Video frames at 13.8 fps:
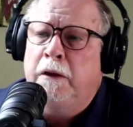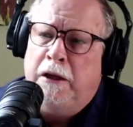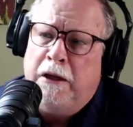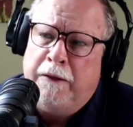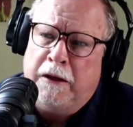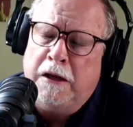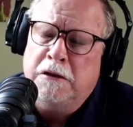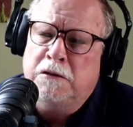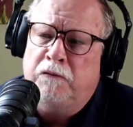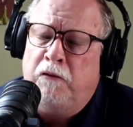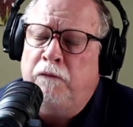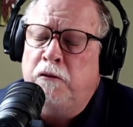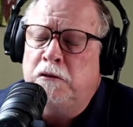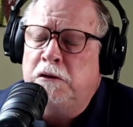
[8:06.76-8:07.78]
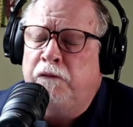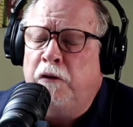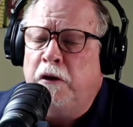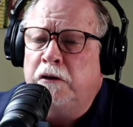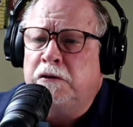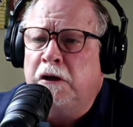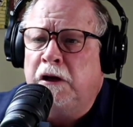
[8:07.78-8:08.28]
In the case of refugee
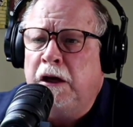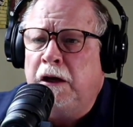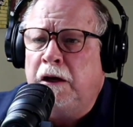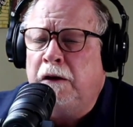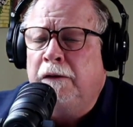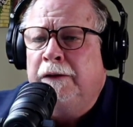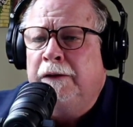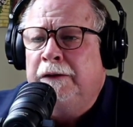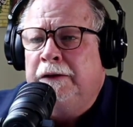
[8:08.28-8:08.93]
foster care,